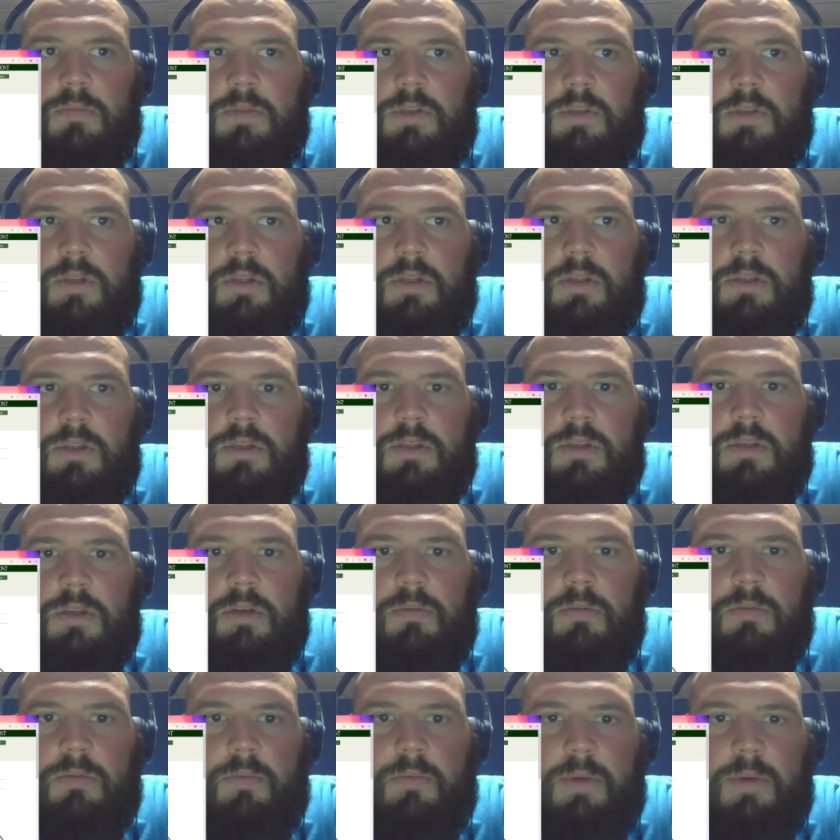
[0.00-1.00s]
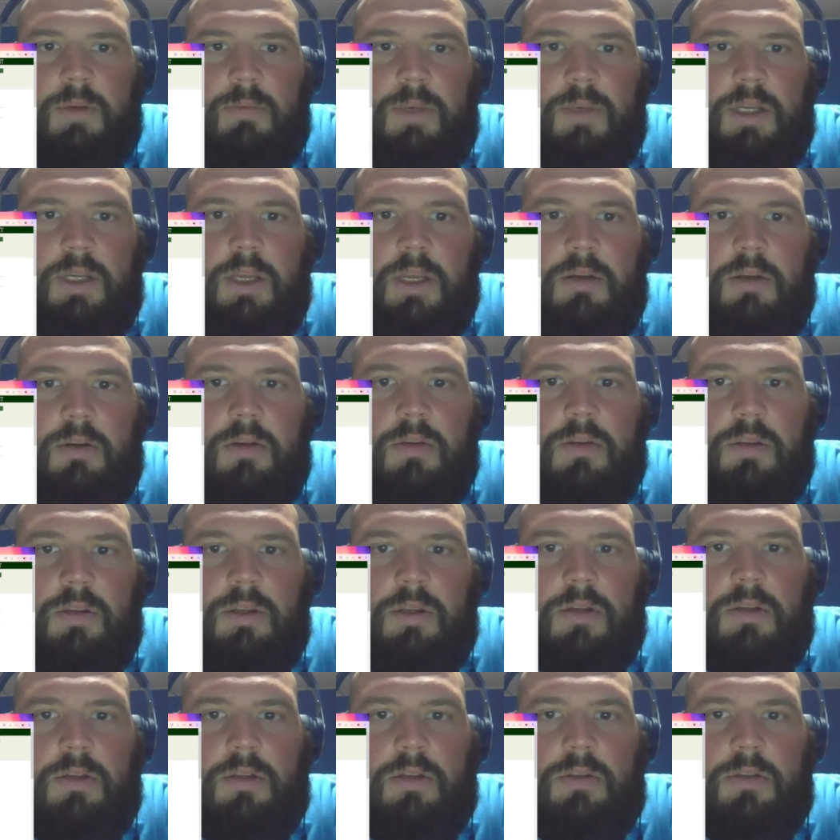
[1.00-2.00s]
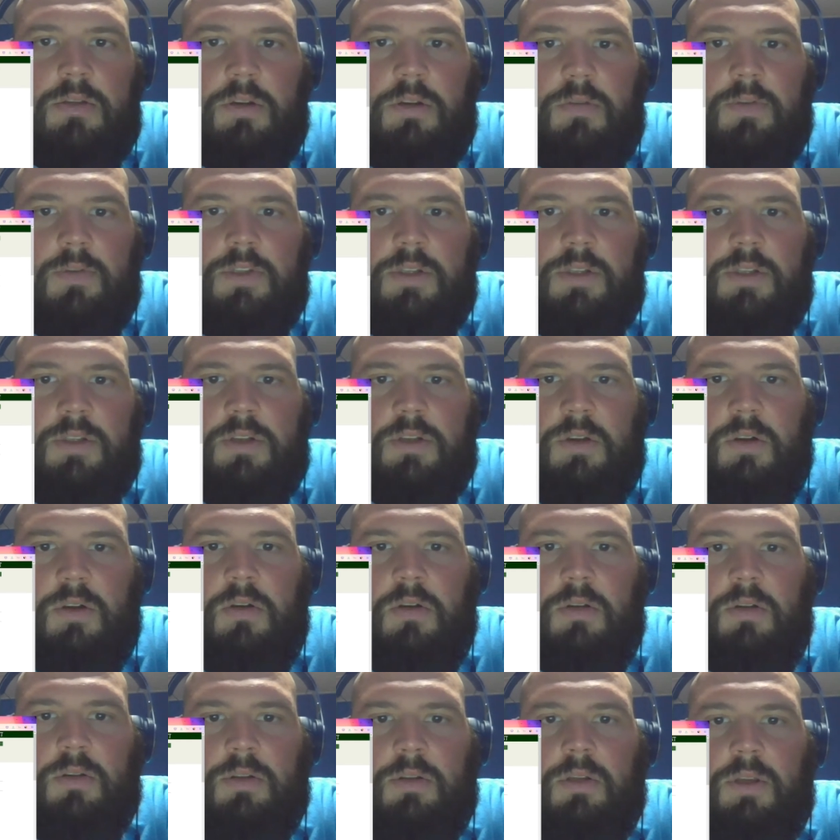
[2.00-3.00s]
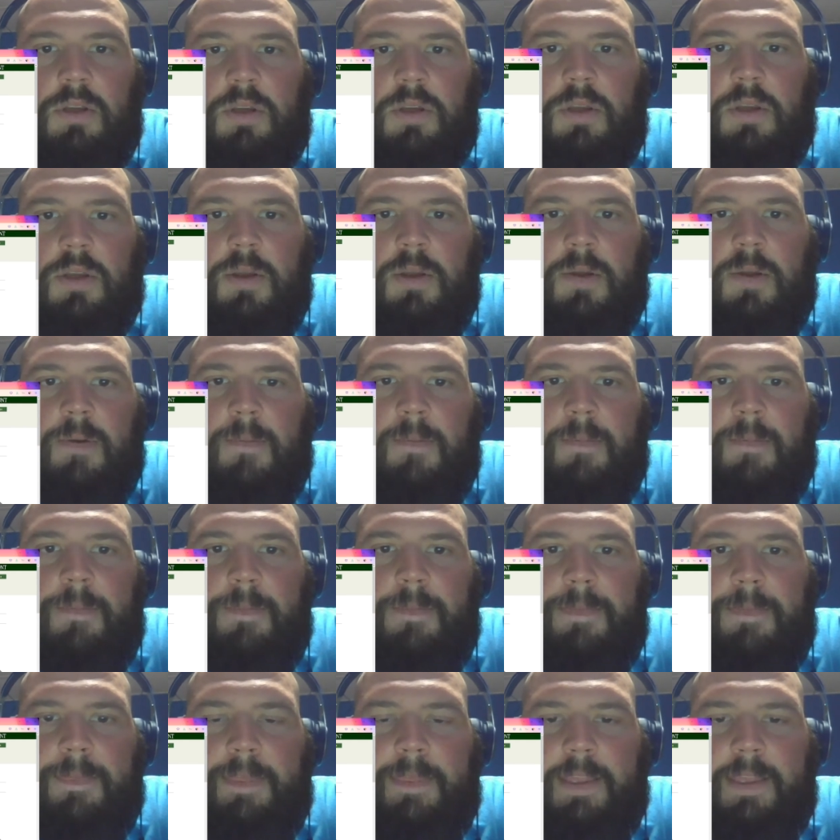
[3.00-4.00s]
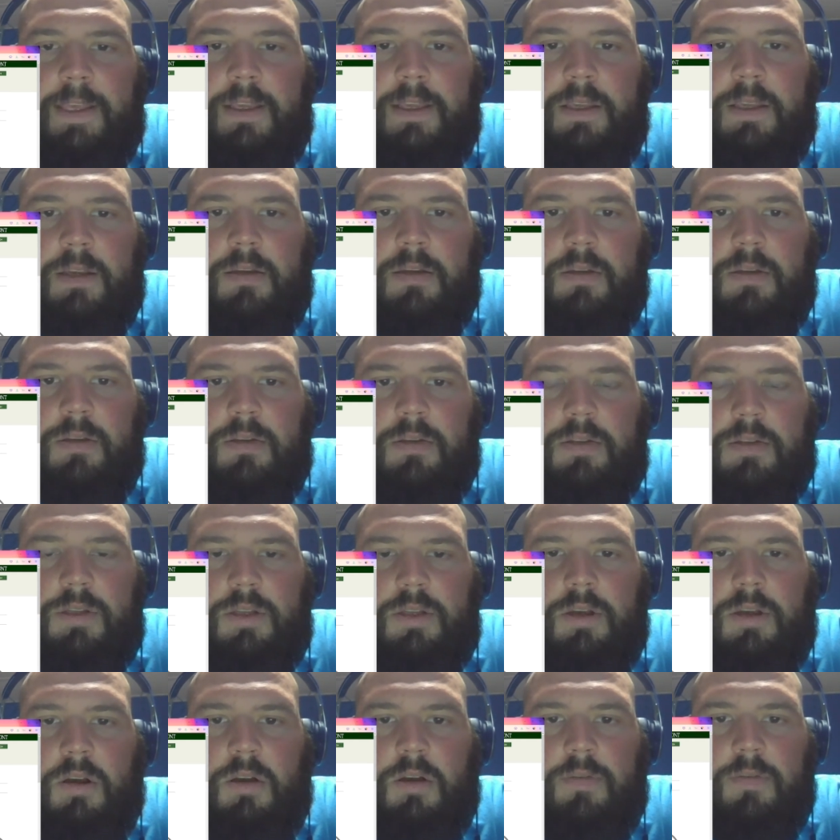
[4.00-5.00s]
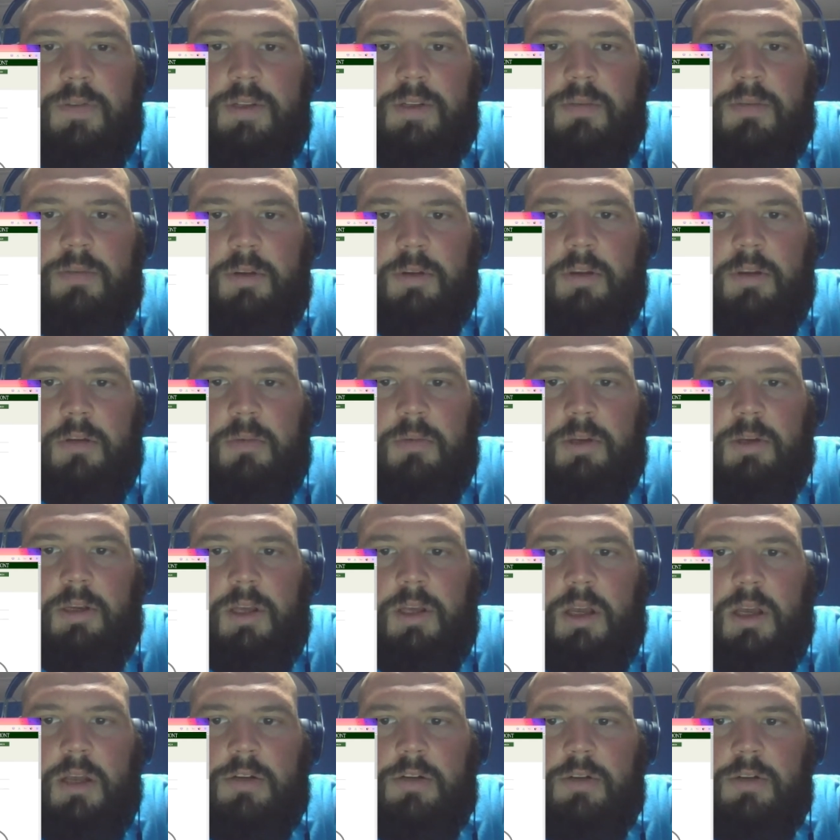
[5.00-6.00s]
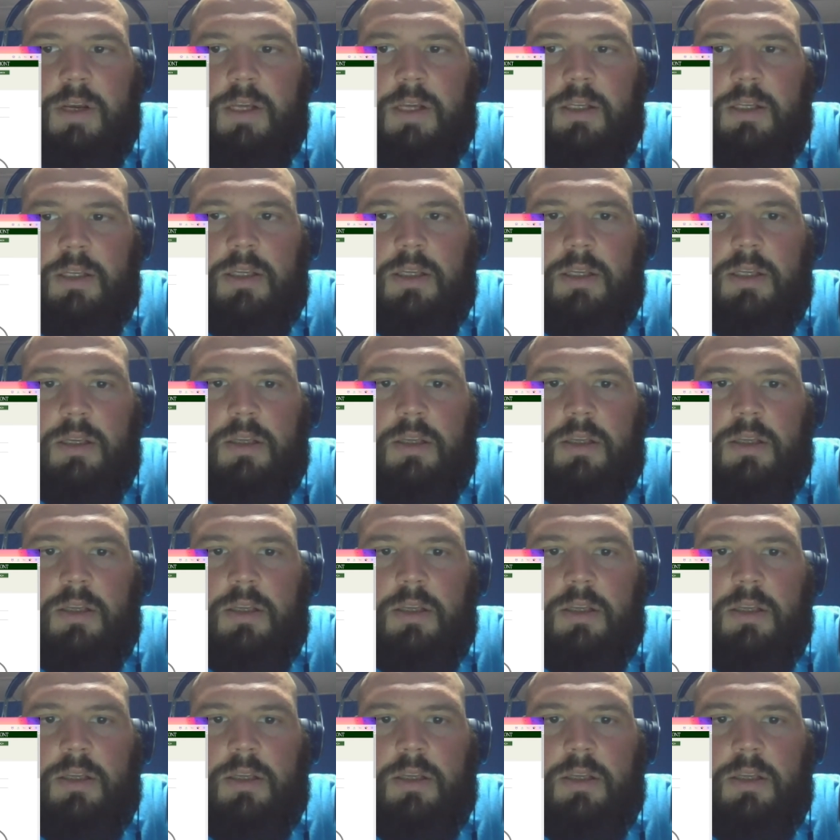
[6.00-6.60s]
So we now know that the service is called it's the Office of Procurement and Contracting,